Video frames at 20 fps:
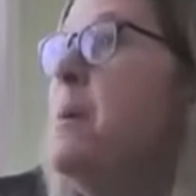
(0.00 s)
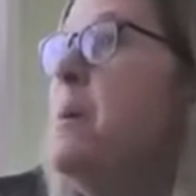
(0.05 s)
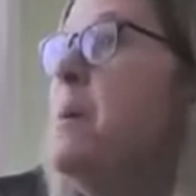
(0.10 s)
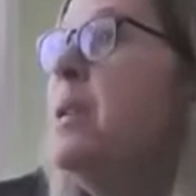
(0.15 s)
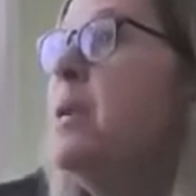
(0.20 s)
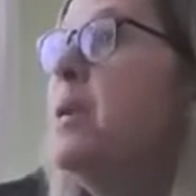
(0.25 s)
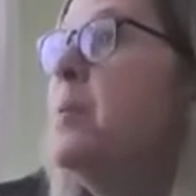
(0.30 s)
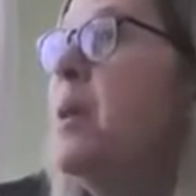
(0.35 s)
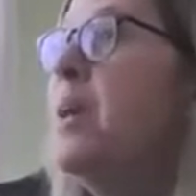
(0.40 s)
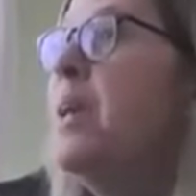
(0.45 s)
But
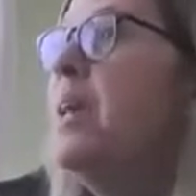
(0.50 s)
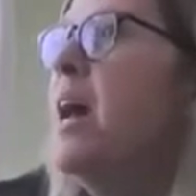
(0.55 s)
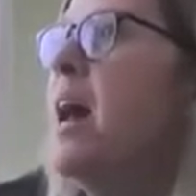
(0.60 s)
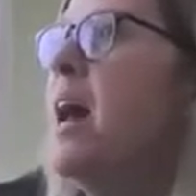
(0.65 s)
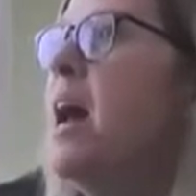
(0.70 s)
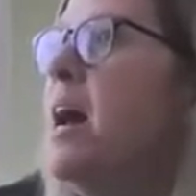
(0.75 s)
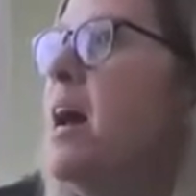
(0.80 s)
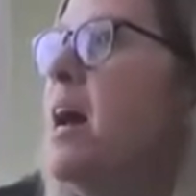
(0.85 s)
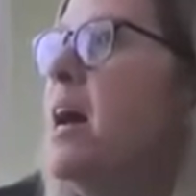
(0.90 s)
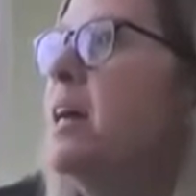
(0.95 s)
anyway,
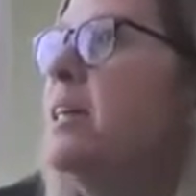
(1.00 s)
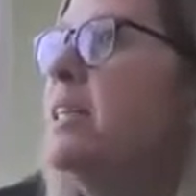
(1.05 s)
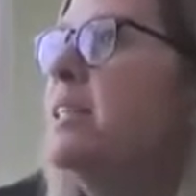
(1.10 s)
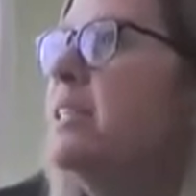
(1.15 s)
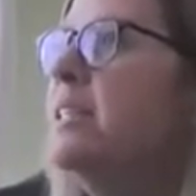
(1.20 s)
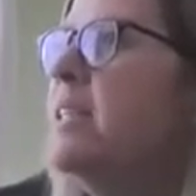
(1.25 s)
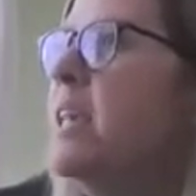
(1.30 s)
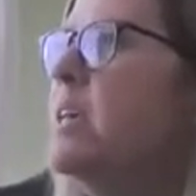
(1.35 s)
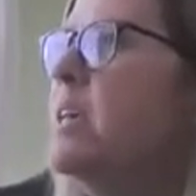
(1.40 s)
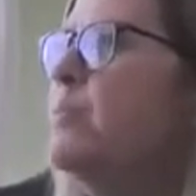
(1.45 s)

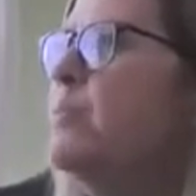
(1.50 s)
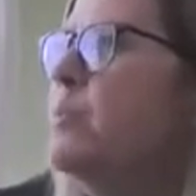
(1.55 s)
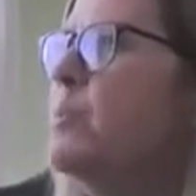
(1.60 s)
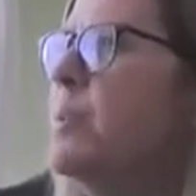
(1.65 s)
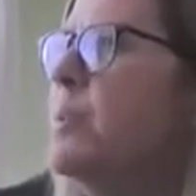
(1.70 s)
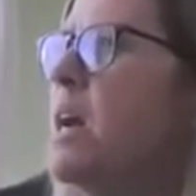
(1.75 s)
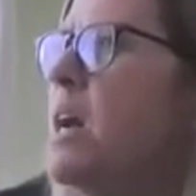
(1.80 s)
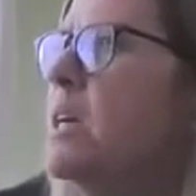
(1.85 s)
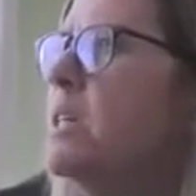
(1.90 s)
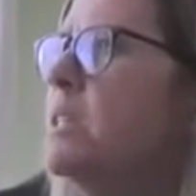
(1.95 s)
escape
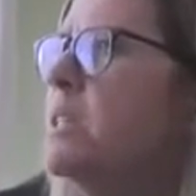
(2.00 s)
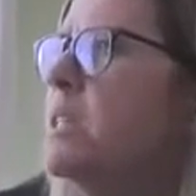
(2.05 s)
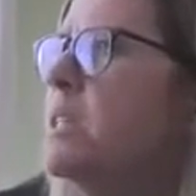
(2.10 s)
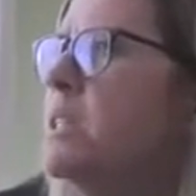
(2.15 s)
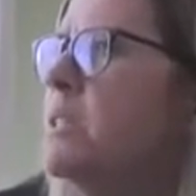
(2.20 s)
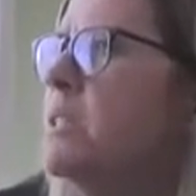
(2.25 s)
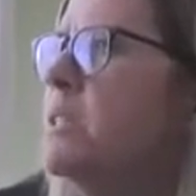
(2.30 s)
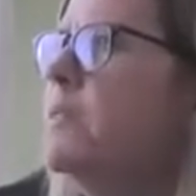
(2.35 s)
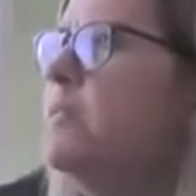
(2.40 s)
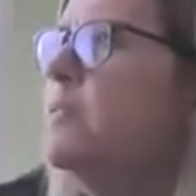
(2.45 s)
from
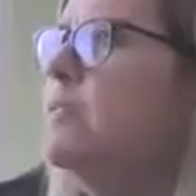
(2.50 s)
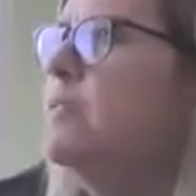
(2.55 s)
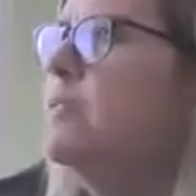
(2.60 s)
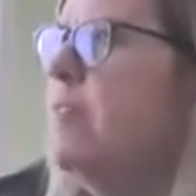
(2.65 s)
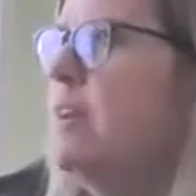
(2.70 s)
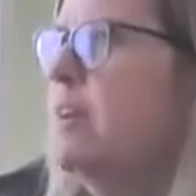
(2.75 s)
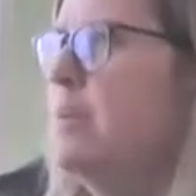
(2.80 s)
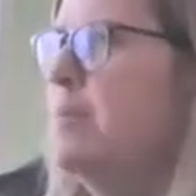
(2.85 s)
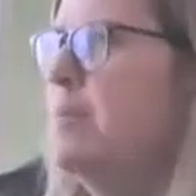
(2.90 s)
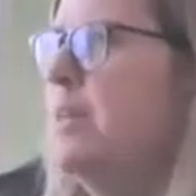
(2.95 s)
custody or
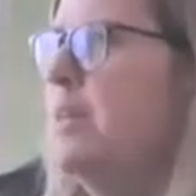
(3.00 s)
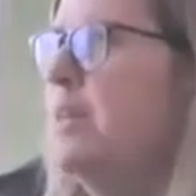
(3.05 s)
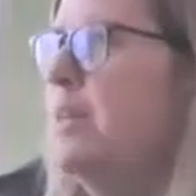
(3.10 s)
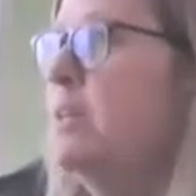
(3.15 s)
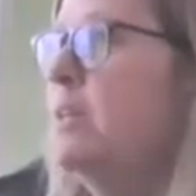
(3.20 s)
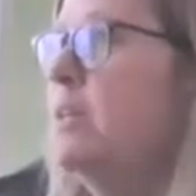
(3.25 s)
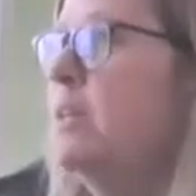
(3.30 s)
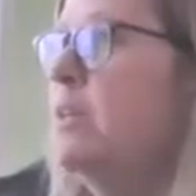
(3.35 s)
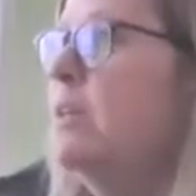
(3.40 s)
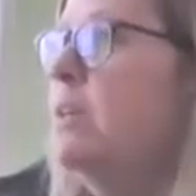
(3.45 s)
confinement